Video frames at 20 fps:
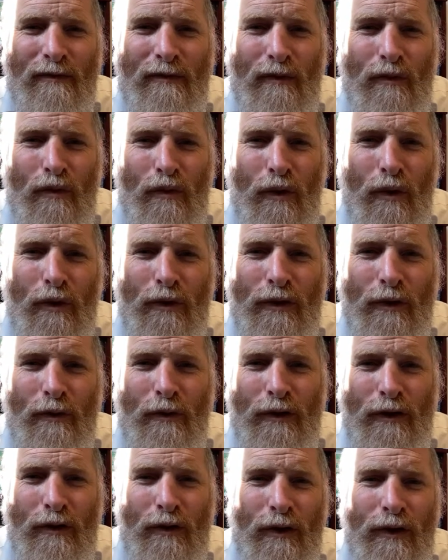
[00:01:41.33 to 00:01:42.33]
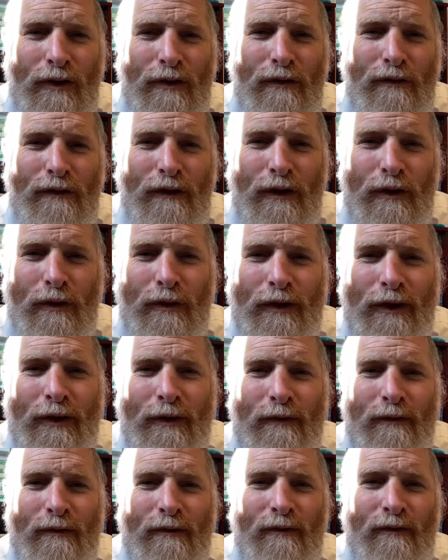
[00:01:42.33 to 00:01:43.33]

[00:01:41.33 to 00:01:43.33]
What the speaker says: road that we're trying to figure out.